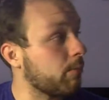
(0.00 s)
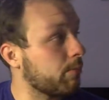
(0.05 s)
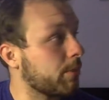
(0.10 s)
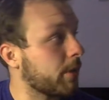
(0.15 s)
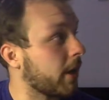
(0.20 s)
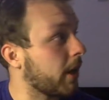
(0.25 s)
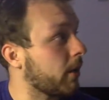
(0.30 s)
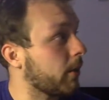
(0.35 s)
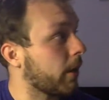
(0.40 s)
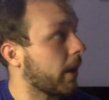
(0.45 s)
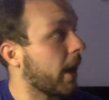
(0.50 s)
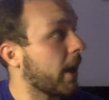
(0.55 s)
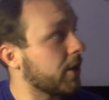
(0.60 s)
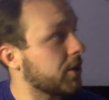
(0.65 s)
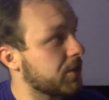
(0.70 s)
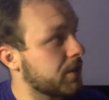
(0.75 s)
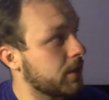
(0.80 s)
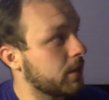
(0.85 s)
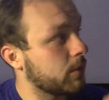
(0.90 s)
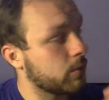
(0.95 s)
but anyway, I
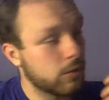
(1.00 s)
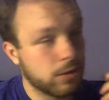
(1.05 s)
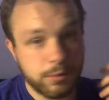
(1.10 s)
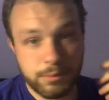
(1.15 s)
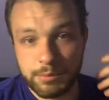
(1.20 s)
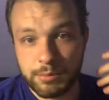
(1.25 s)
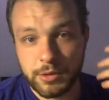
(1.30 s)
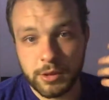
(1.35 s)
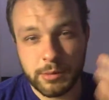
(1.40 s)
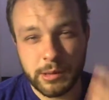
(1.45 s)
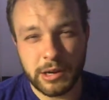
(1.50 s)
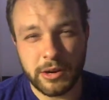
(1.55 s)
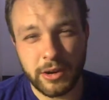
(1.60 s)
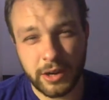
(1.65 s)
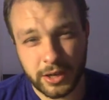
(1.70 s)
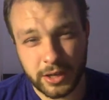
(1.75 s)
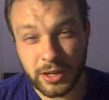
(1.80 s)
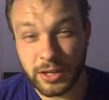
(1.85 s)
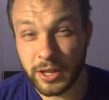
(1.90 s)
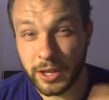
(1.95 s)
just, the better
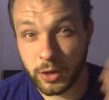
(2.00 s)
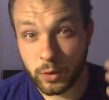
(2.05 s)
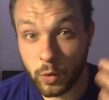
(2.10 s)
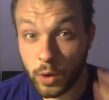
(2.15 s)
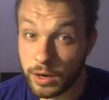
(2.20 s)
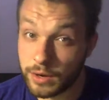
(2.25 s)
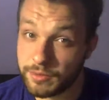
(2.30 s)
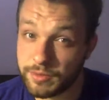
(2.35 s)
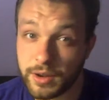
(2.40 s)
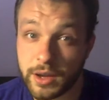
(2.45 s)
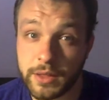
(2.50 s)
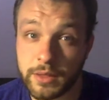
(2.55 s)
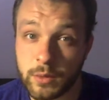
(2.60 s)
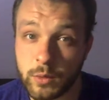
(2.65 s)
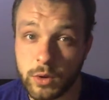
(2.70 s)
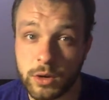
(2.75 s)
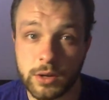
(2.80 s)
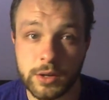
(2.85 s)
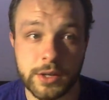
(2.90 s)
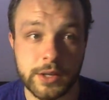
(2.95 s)
I can, quantify the
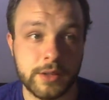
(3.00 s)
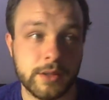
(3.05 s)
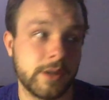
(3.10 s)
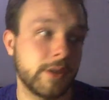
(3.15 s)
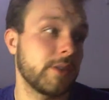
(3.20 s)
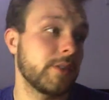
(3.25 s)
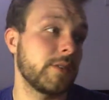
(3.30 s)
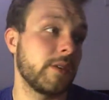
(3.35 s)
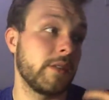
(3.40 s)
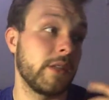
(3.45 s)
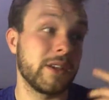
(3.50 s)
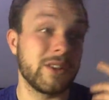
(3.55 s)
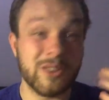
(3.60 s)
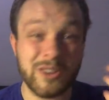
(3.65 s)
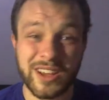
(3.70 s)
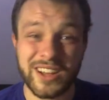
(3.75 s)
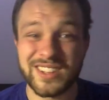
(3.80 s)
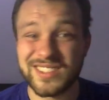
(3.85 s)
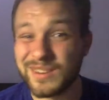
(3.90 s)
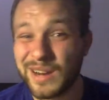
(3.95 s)
work and, say,
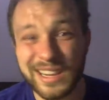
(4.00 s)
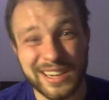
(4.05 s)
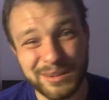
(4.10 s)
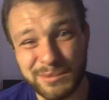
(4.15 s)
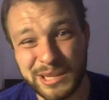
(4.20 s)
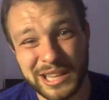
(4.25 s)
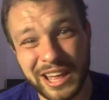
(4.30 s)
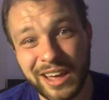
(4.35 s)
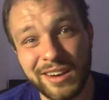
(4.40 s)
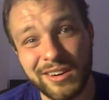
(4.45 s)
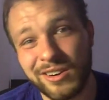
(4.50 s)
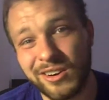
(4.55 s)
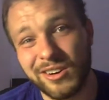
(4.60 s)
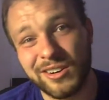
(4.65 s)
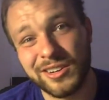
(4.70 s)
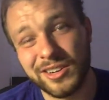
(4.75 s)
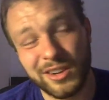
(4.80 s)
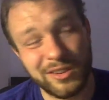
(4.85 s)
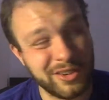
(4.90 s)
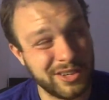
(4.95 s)
okay, it's not going to be that
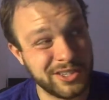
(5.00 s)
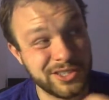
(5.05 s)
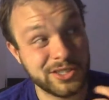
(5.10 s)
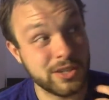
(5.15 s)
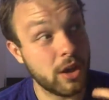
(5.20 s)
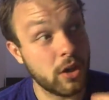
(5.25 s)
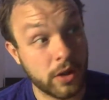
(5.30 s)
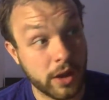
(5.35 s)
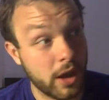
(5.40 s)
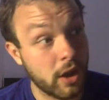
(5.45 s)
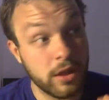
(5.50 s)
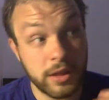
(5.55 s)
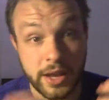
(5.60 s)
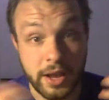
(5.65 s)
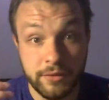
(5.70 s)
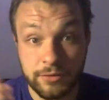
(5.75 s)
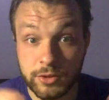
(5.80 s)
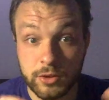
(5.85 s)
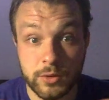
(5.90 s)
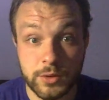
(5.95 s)
hard, all I
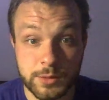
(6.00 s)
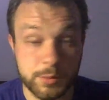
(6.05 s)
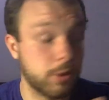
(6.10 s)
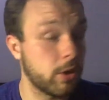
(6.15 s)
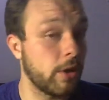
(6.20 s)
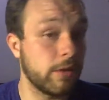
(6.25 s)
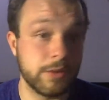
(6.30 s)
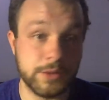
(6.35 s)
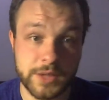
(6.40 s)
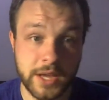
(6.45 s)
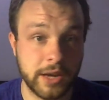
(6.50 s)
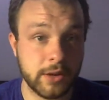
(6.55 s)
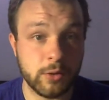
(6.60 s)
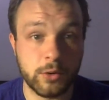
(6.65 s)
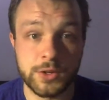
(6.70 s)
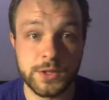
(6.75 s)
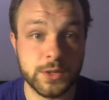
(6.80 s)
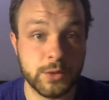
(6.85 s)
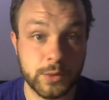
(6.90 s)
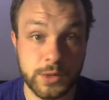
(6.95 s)
have to do is put all those
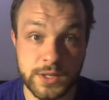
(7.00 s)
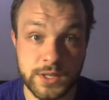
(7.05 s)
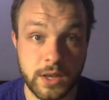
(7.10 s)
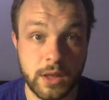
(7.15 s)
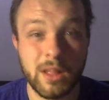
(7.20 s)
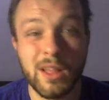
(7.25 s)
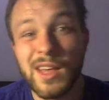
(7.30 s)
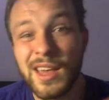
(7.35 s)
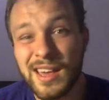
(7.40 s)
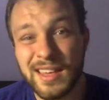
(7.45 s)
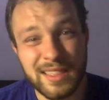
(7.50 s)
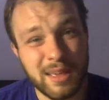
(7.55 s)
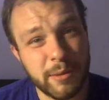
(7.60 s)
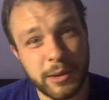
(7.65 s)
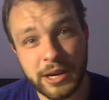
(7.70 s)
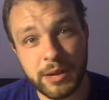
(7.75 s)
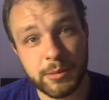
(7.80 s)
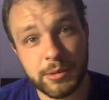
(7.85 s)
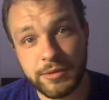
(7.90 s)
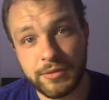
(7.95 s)
categories into Excel. That
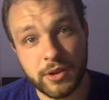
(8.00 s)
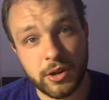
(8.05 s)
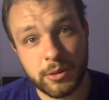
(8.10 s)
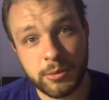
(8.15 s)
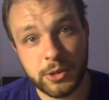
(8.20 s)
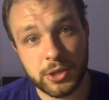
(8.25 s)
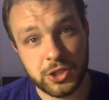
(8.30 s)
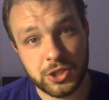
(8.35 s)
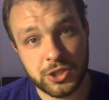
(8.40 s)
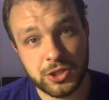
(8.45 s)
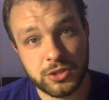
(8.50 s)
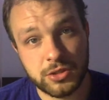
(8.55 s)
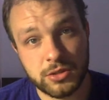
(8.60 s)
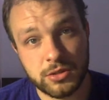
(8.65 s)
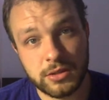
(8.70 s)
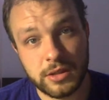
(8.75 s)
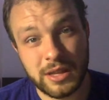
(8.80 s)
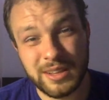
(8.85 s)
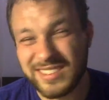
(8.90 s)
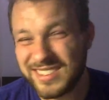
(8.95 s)
might not be
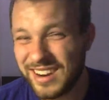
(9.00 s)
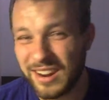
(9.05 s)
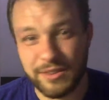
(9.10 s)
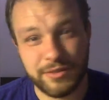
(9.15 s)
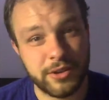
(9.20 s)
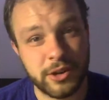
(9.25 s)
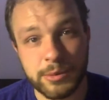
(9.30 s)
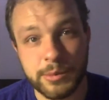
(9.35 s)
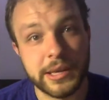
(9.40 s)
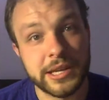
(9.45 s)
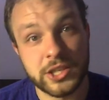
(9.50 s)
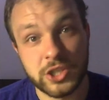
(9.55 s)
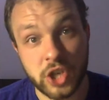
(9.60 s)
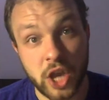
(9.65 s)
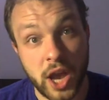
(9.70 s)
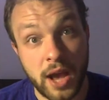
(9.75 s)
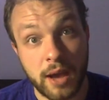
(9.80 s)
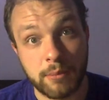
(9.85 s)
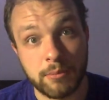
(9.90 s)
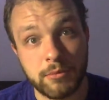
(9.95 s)
that's not a very big
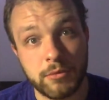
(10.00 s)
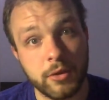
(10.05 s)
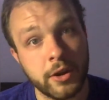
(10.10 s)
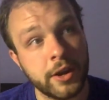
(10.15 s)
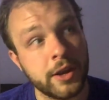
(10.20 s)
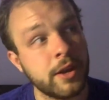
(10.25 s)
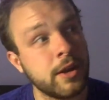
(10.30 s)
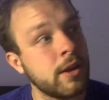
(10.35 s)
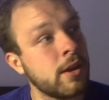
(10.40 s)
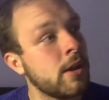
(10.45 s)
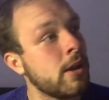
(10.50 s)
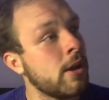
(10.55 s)
job, right?